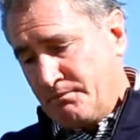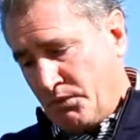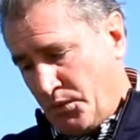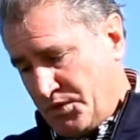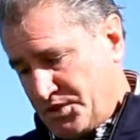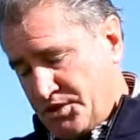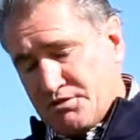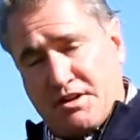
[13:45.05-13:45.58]

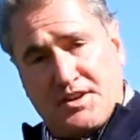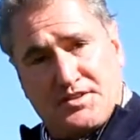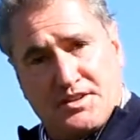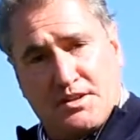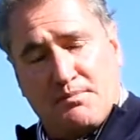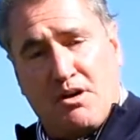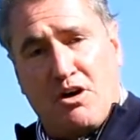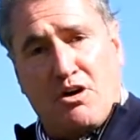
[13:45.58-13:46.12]
was addressing the
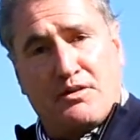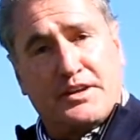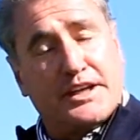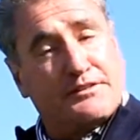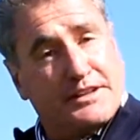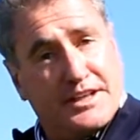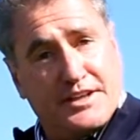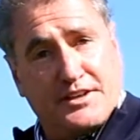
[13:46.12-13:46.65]
ball, getting
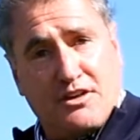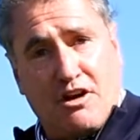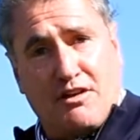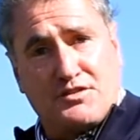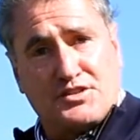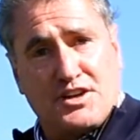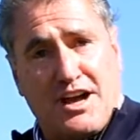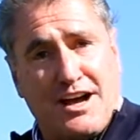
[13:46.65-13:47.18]
ready to hit a golf
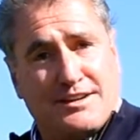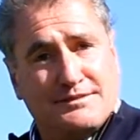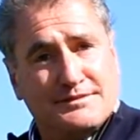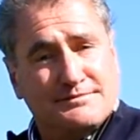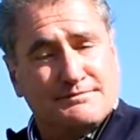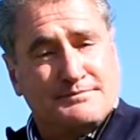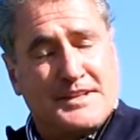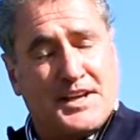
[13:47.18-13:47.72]
shot,
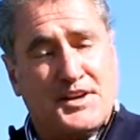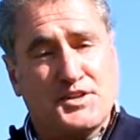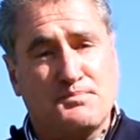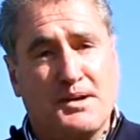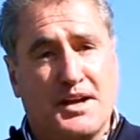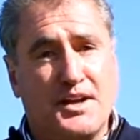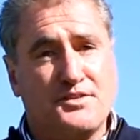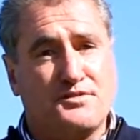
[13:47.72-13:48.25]
and his
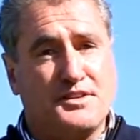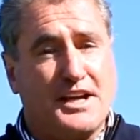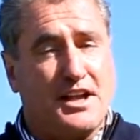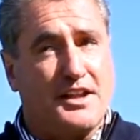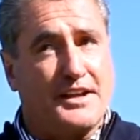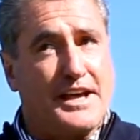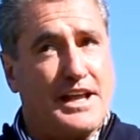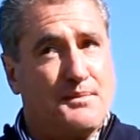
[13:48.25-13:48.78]
buddies were
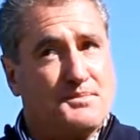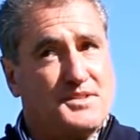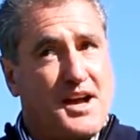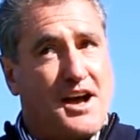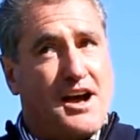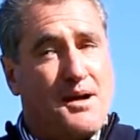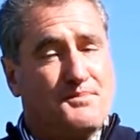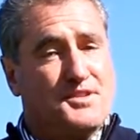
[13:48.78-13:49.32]
yelling at him,
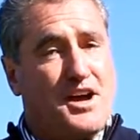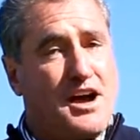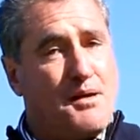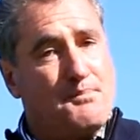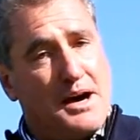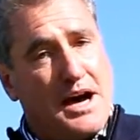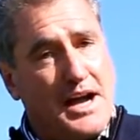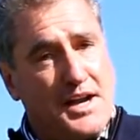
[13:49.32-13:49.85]
Tom,
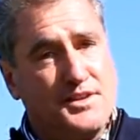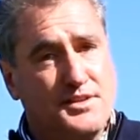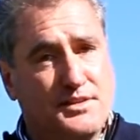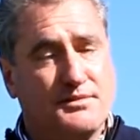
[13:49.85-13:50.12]
behind you.